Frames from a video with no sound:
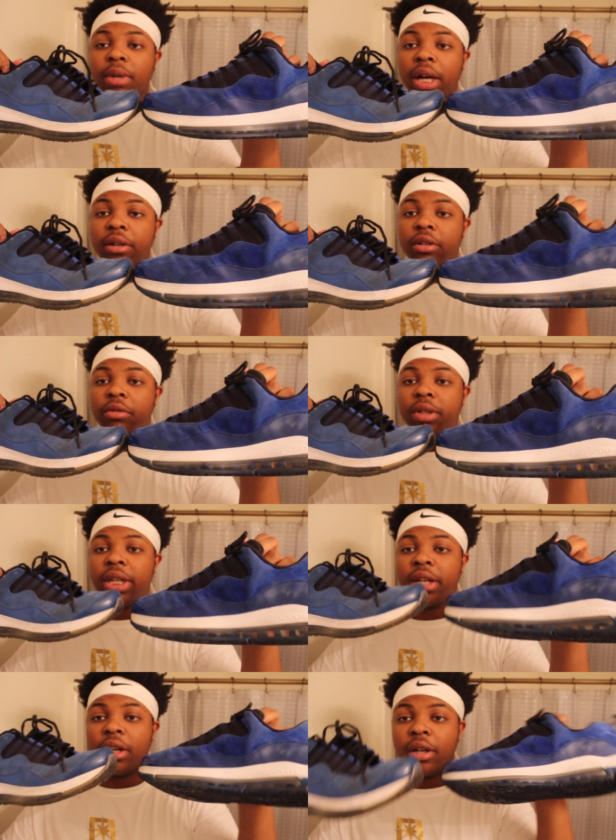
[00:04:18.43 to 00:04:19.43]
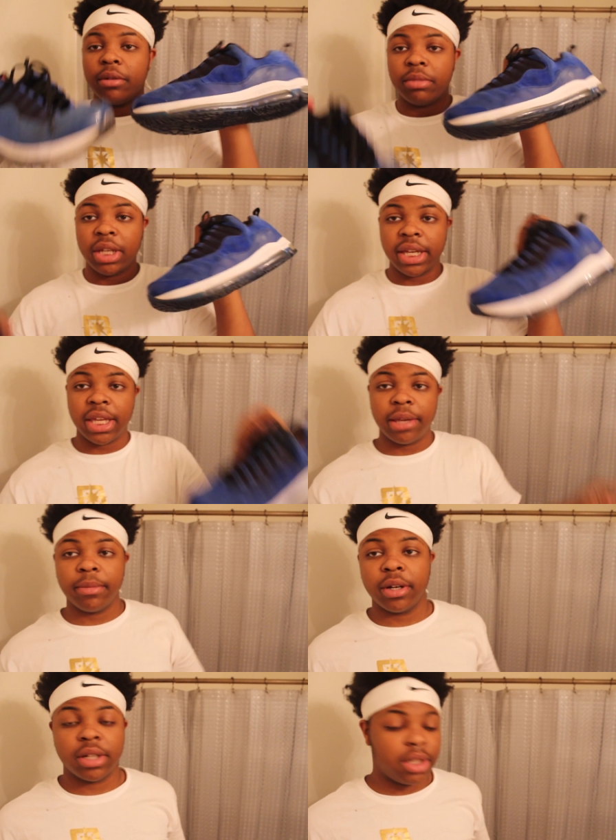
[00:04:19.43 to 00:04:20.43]
I don't know what they call it, but they came
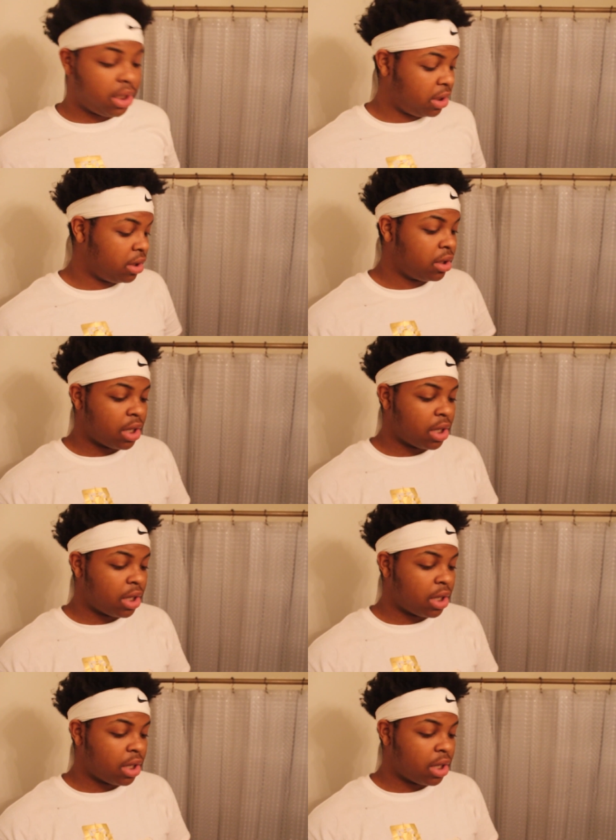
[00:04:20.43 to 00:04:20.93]
out clean.